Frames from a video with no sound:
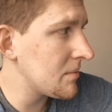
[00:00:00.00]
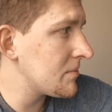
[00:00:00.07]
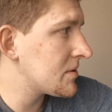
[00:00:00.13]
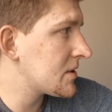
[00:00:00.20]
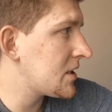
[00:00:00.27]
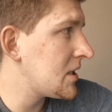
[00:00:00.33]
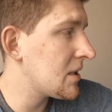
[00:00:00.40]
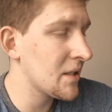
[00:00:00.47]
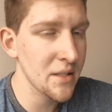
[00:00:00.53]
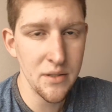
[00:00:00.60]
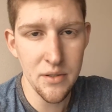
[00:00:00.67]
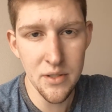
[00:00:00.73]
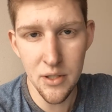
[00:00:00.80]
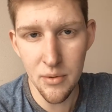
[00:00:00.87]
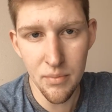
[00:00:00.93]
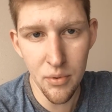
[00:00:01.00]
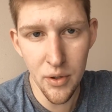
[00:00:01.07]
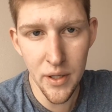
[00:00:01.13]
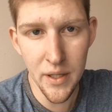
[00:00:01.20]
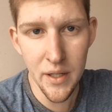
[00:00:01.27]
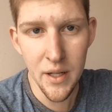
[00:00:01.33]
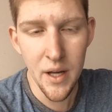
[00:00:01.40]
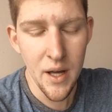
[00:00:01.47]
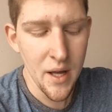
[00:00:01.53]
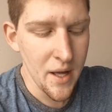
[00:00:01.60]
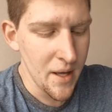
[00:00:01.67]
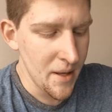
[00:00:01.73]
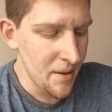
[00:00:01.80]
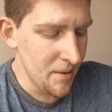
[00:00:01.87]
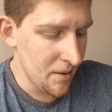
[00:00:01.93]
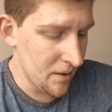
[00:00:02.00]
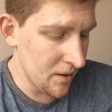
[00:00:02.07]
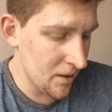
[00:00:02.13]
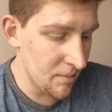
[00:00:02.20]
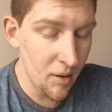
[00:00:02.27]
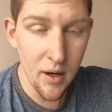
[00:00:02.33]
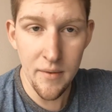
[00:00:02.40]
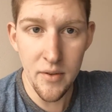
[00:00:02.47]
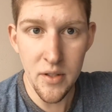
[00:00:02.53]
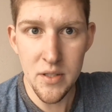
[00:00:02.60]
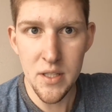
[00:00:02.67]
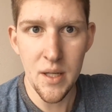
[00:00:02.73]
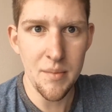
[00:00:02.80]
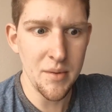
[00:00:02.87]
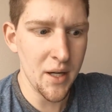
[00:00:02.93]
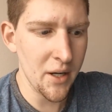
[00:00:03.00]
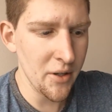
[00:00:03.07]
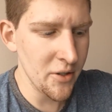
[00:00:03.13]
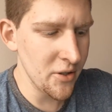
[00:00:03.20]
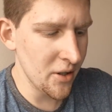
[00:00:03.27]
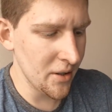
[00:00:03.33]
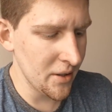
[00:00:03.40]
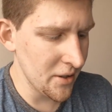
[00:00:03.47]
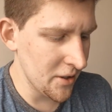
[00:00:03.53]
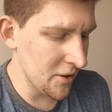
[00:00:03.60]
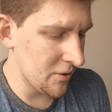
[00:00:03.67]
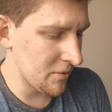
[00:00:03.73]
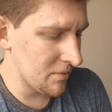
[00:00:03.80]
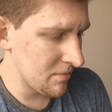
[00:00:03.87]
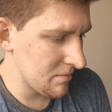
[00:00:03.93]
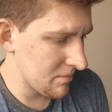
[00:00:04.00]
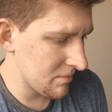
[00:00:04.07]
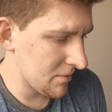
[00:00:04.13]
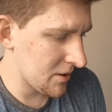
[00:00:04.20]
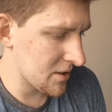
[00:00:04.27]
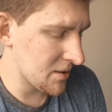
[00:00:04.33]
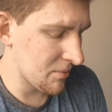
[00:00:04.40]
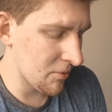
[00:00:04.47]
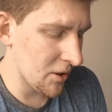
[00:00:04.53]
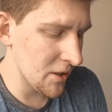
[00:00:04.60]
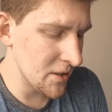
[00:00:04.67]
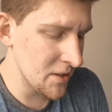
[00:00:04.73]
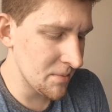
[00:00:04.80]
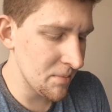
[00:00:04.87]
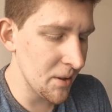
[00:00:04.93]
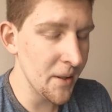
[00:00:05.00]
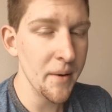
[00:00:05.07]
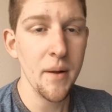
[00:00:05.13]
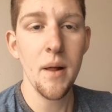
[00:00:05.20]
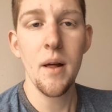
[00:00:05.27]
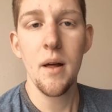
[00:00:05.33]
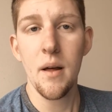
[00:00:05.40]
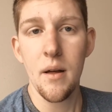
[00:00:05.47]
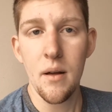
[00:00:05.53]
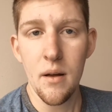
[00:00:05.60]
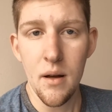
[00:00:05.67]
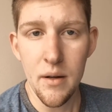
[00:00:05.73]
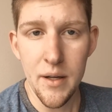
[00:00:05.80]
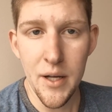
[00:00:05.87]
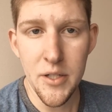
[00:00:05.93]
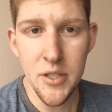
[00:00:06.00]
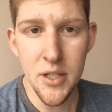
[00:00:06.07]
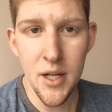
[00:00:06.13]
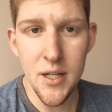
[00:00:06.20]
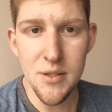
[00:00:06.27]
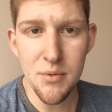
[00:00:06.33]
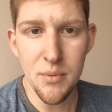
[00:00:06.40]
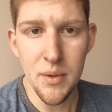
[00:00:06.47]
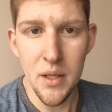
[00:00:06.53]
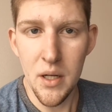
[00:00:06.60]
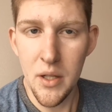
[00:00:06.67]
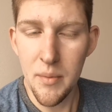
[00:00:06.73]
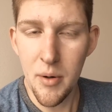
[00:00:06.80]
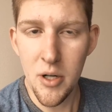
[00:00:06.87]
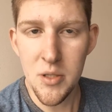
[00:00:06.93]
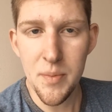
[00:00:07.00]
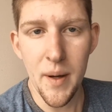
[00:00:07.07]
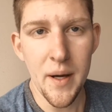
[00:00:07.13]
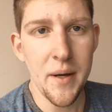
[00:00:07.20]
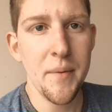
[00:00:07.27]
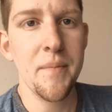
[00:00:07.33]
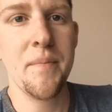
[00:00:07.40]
ski because there's no point. Obviously I'm tired too. I need to go get some rest, but I'll catch you guys when we get all the parts back.